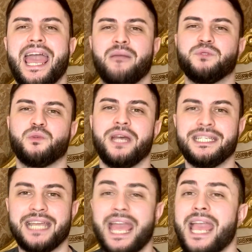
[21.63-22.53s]
am
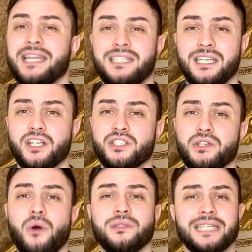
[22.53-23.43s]
28 years
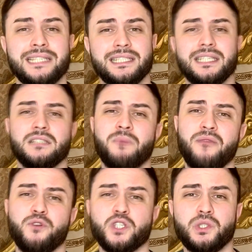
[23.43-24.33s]
old and this is my
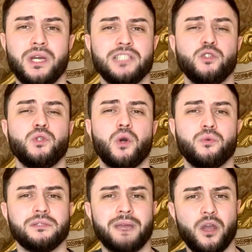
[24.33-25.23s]
first try to talk
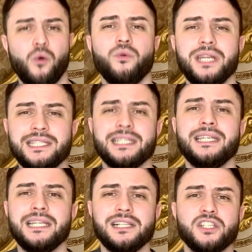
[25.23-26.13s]
with my audience in
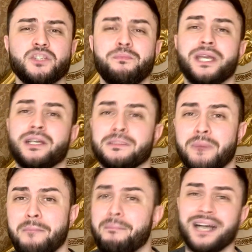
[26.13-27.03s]
English because
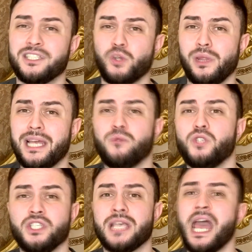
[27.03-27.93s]
my mother tongue
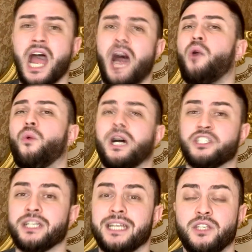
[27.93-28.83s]
languages are
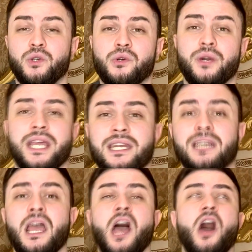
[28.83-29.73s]
Russian and Ukrainian.